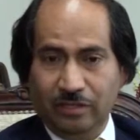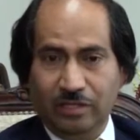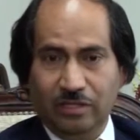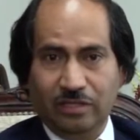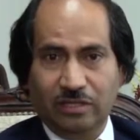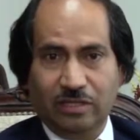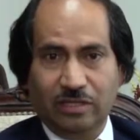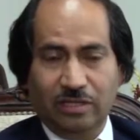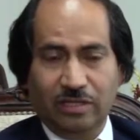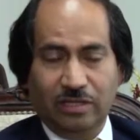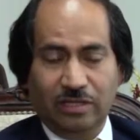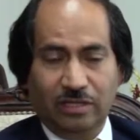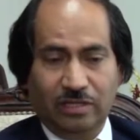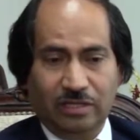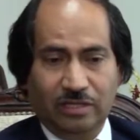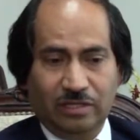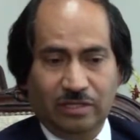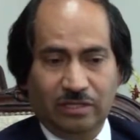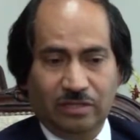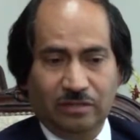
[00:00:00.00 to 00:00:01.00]
And then the
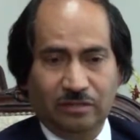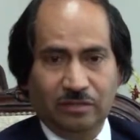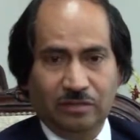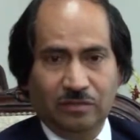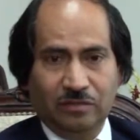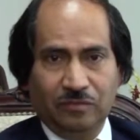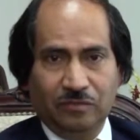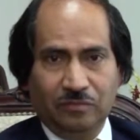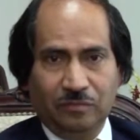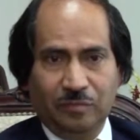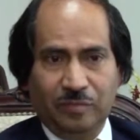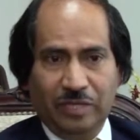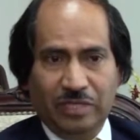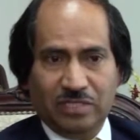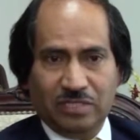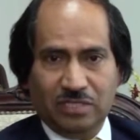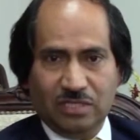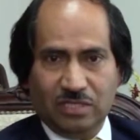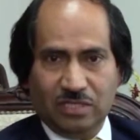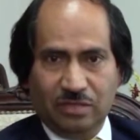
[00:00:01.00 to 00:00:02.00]

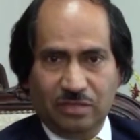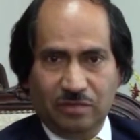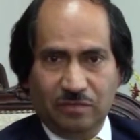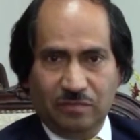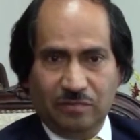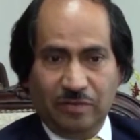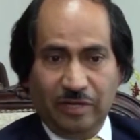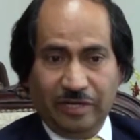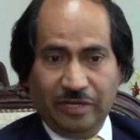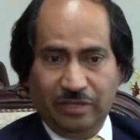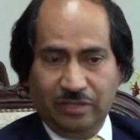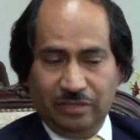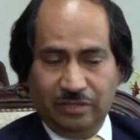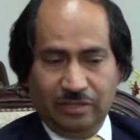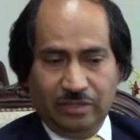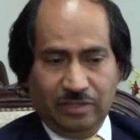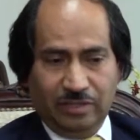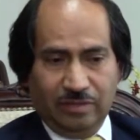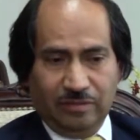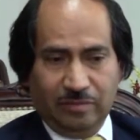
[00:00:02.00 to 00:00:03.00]
basic body
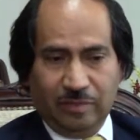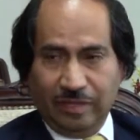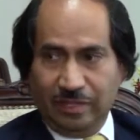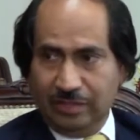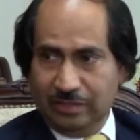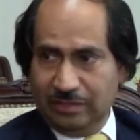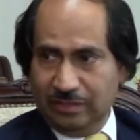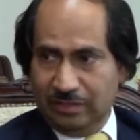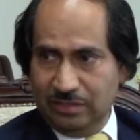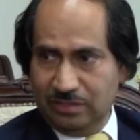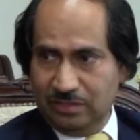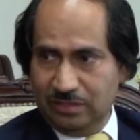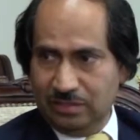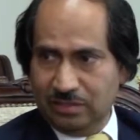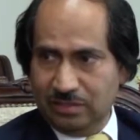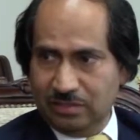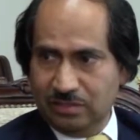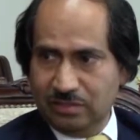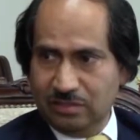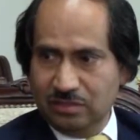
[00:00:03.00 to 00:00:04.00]

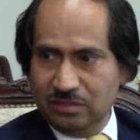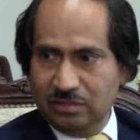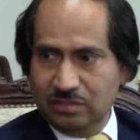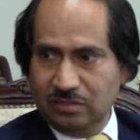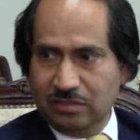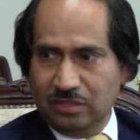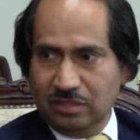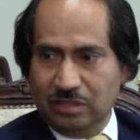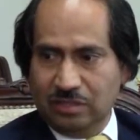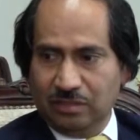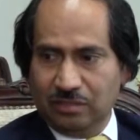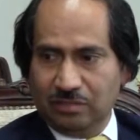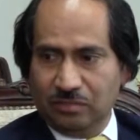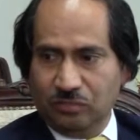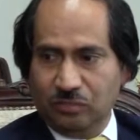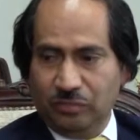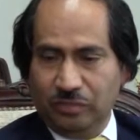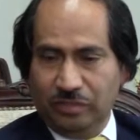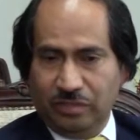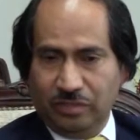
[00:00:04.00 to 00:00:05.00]
analysis
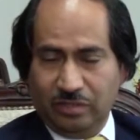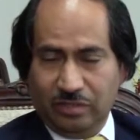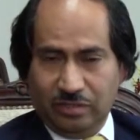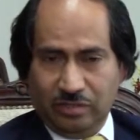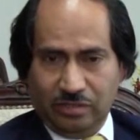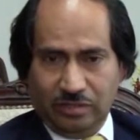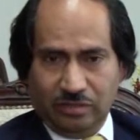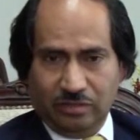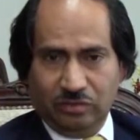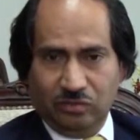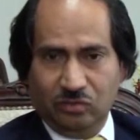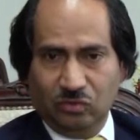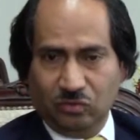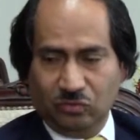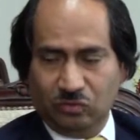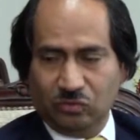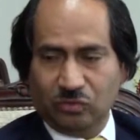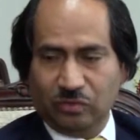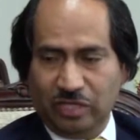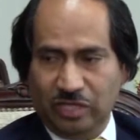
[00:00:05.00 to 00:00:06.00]
with
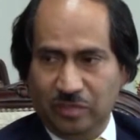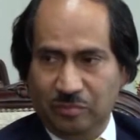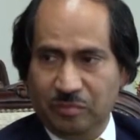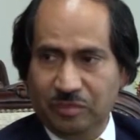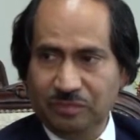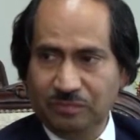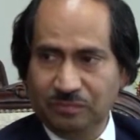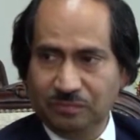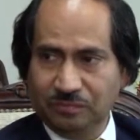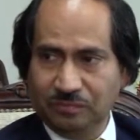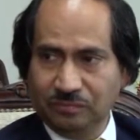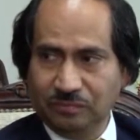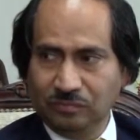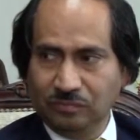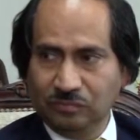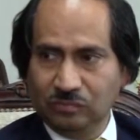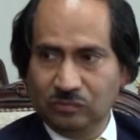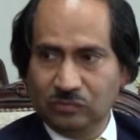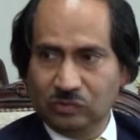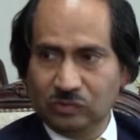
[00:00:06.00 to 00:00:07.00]
Dr. Hyman.
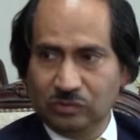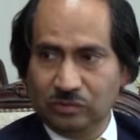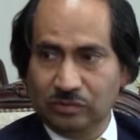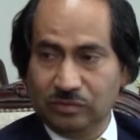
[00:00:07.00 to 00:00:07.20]
Okay.